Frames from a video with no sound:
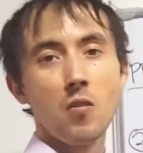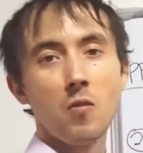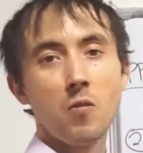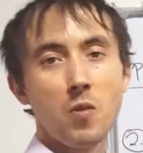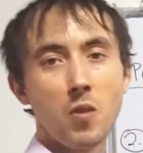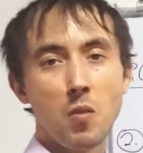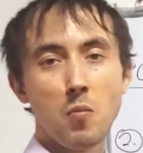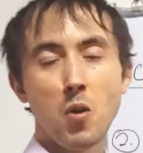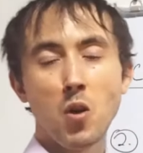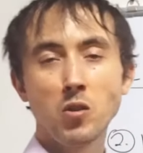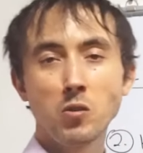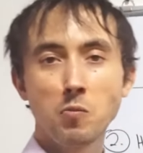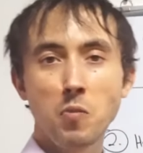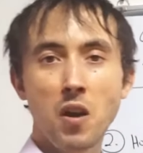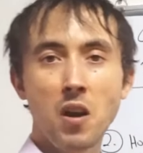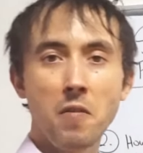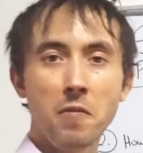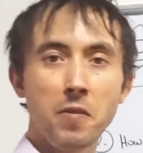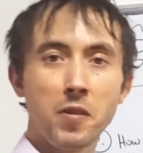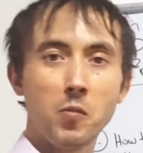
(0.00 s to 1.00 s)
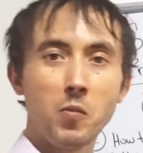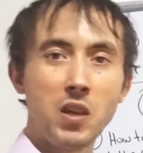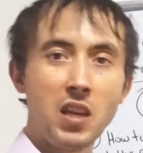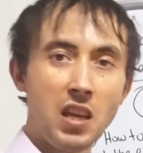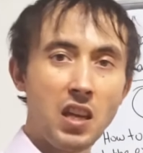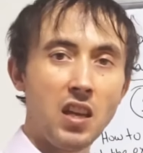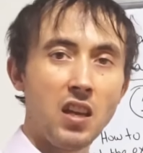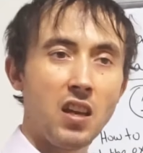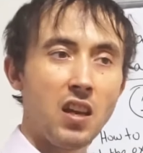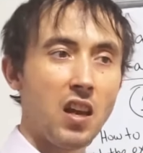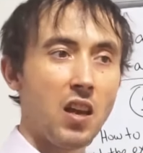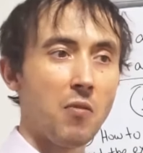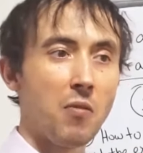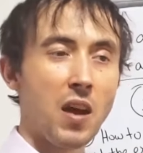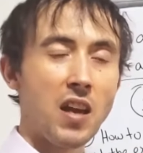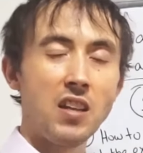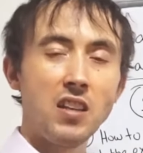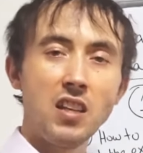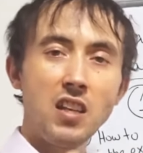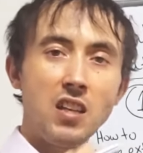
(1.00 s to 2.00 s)
for the most part for me, if
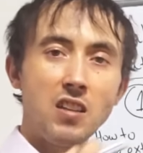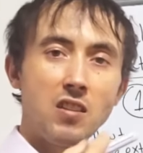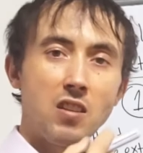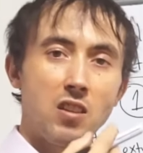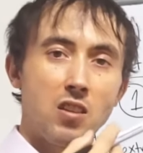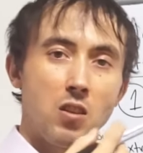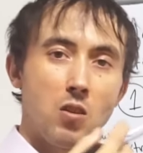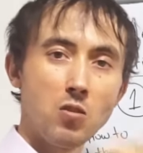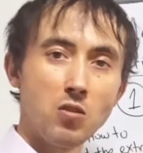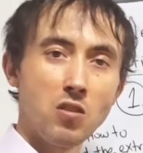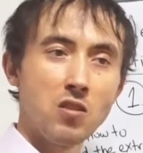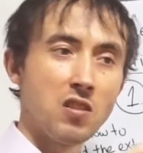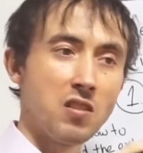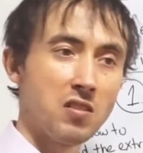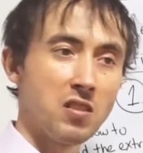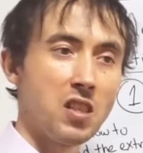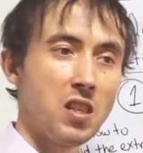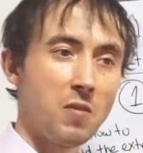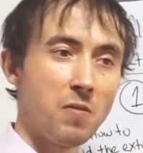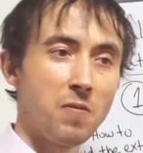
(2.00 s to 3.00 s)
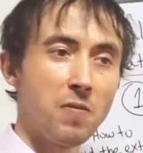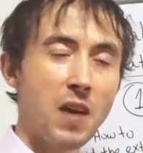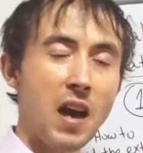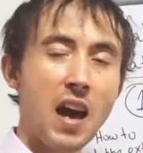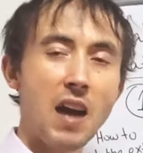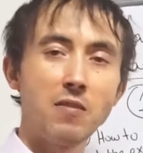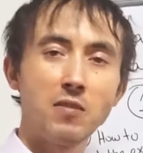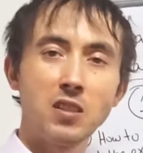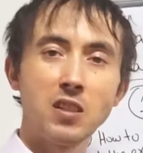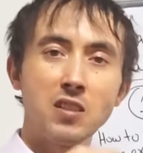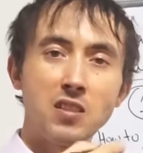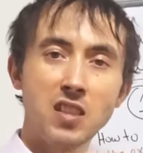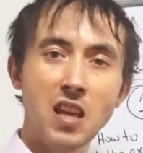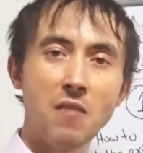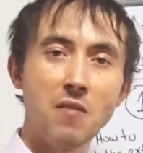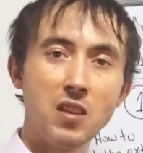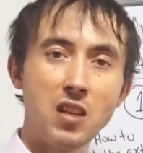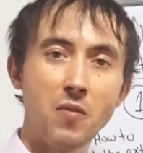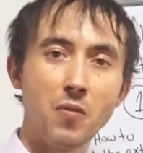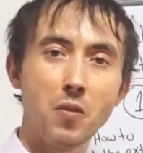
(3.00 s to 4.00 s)
I need the user to see five, six,
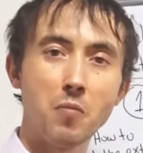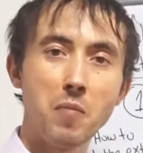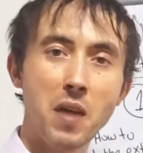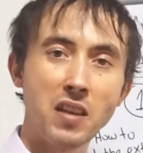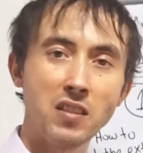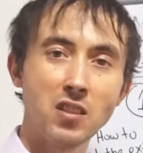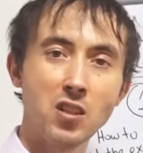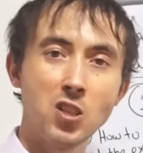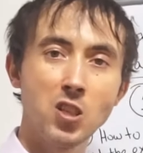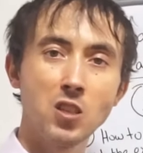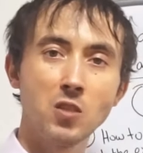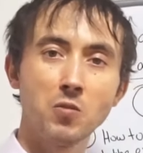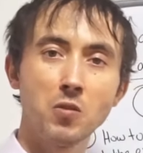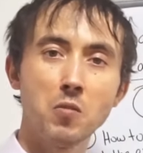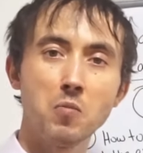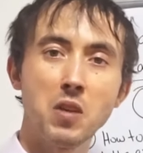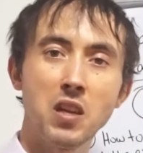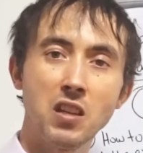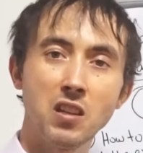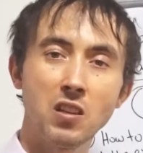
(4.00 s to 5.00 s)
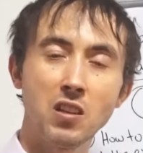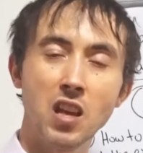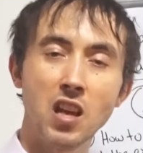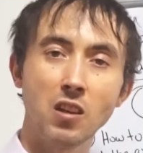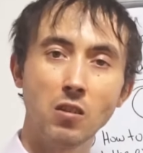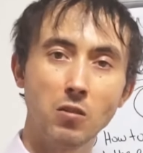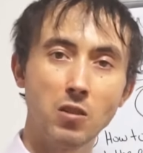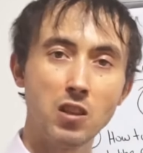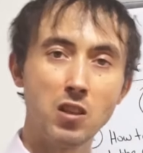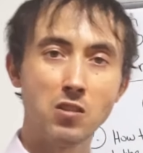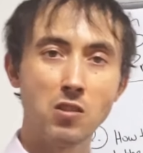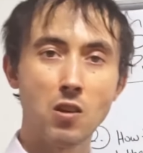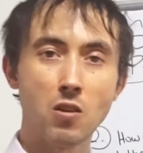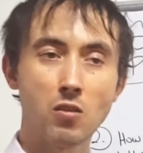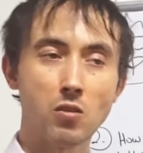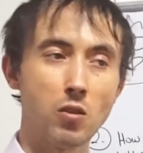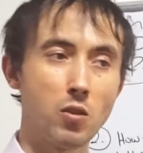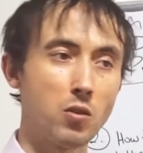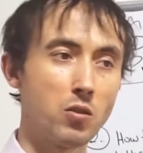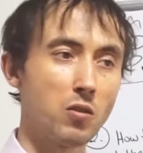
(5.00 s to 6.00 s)
seven different messages for me to increase our
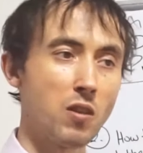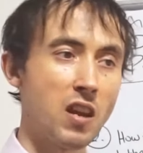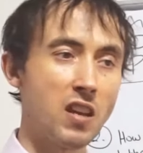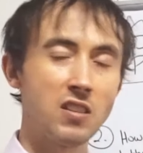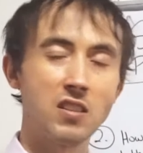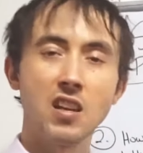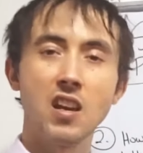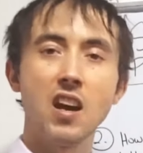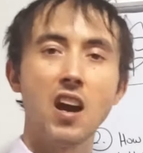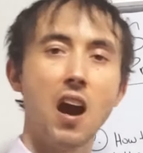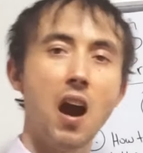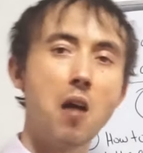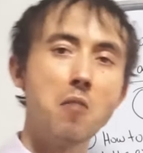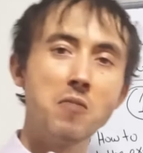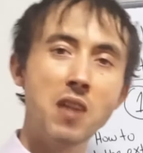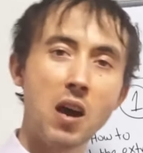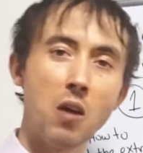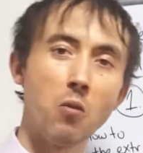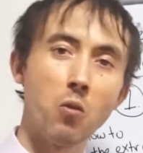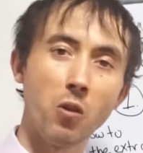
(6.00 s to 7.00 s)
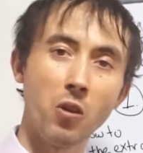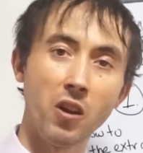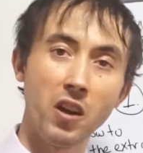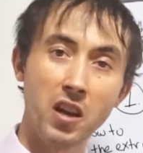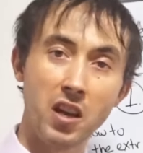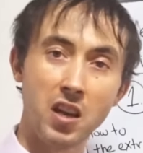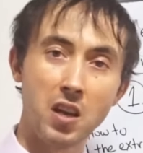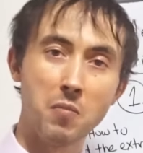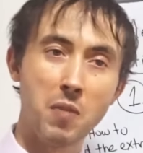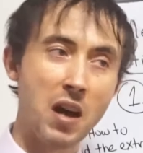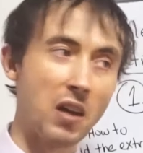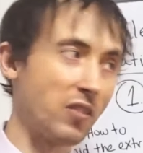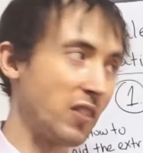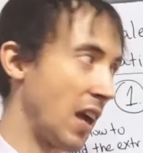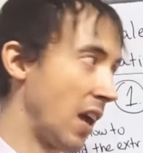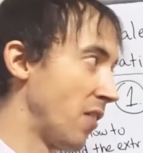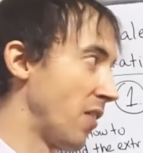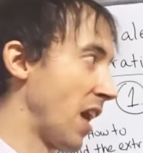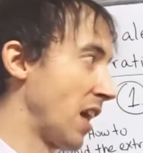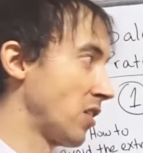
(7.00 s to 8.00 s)
close rates, I'm not worrying about
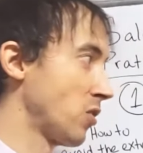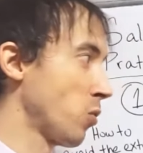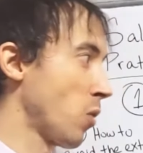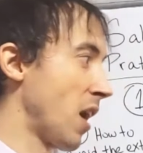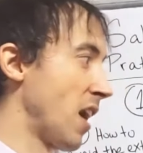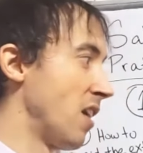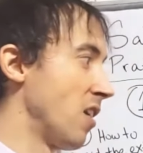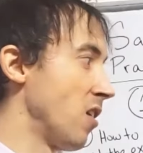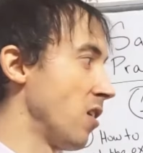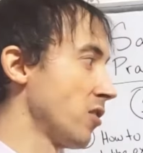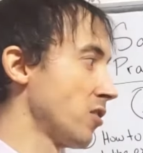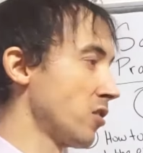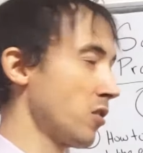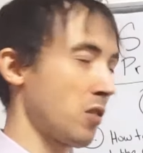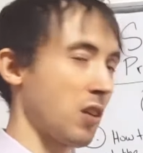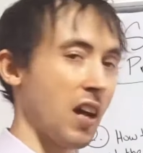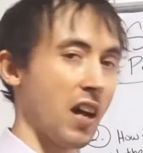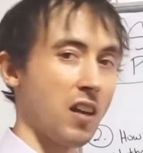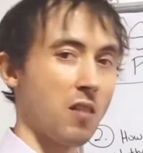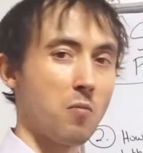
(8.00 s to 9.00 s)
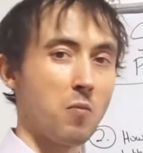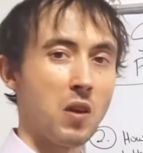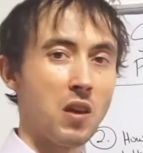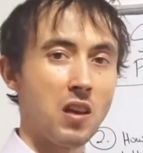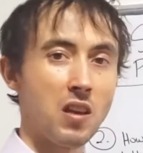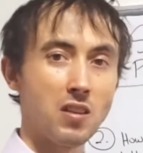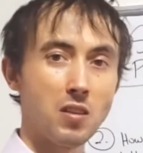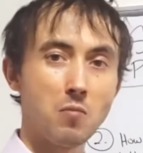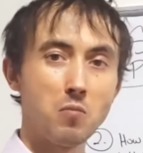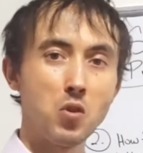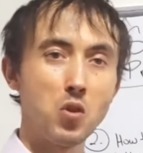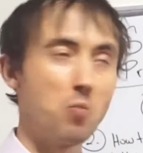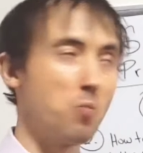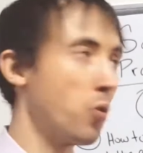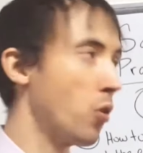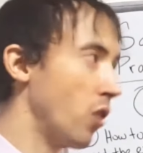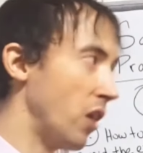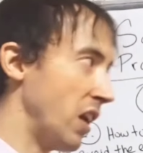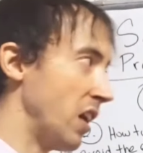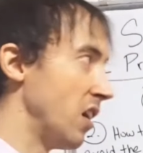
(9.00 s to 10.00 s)
that. That's why it also kind of is a moot
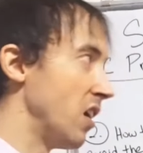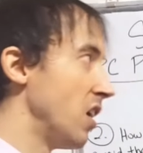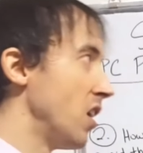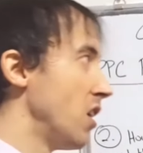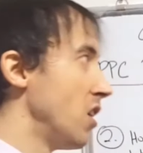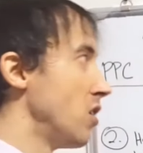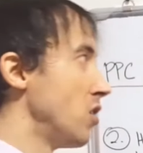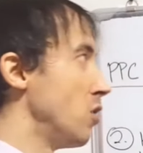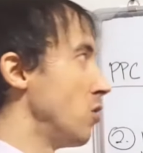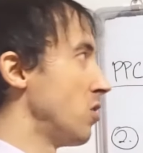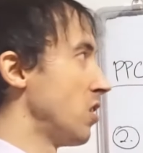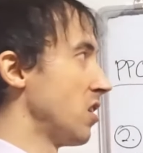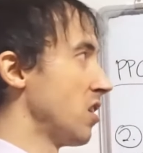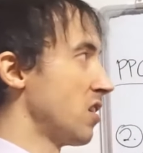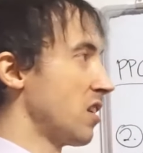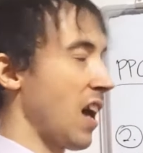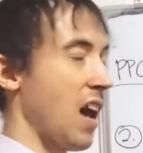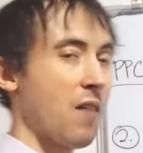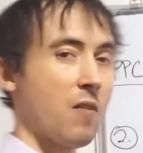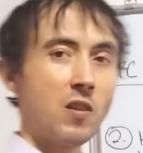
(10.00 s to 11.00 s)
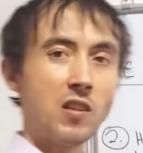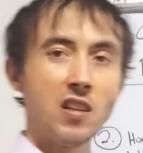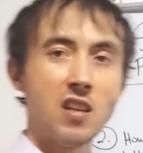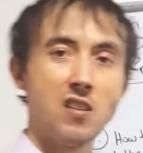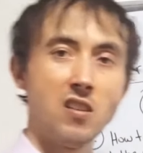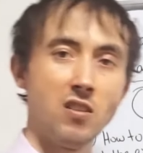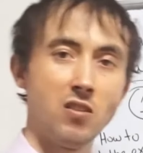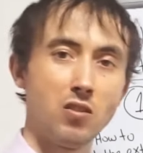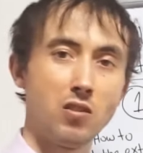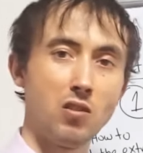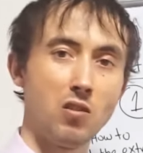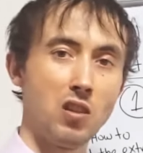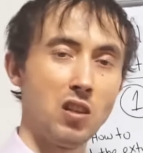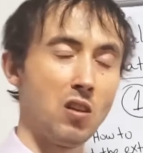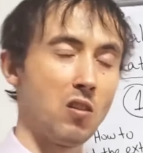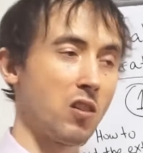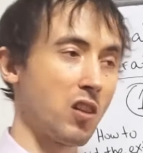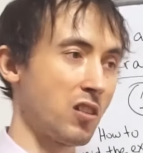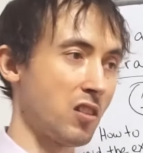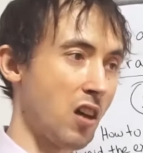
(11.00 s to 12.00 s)
point using this Advertising
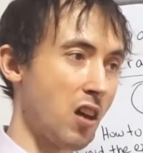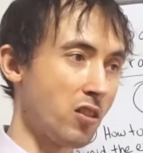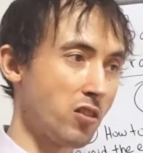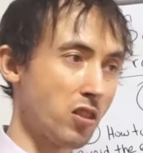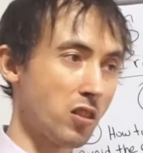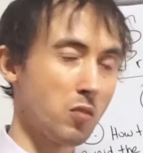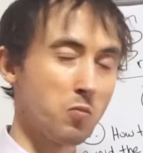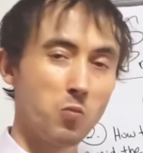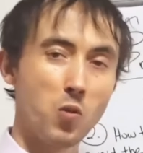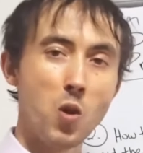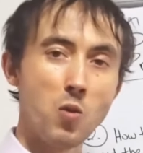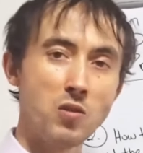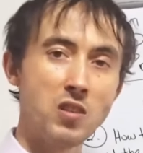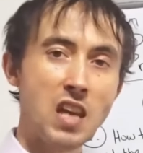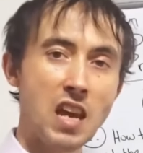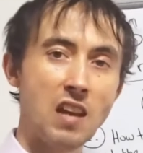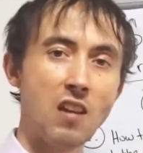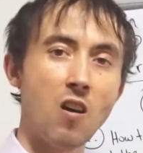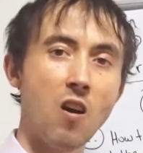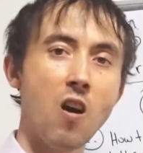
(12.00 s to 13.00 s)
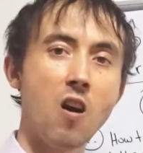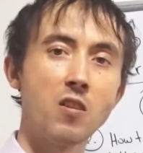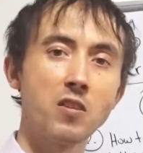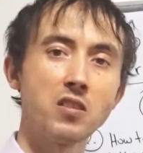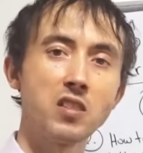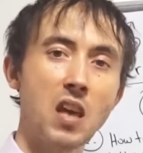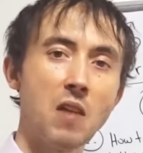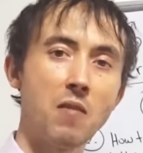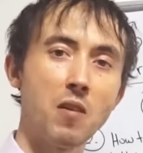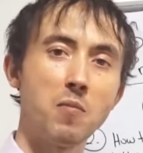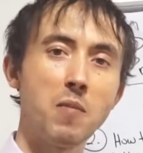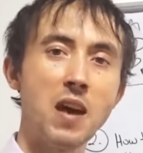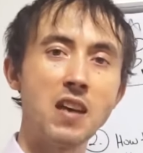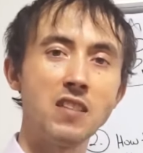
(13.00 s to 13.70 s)
Studio, because I'll just rotate all seven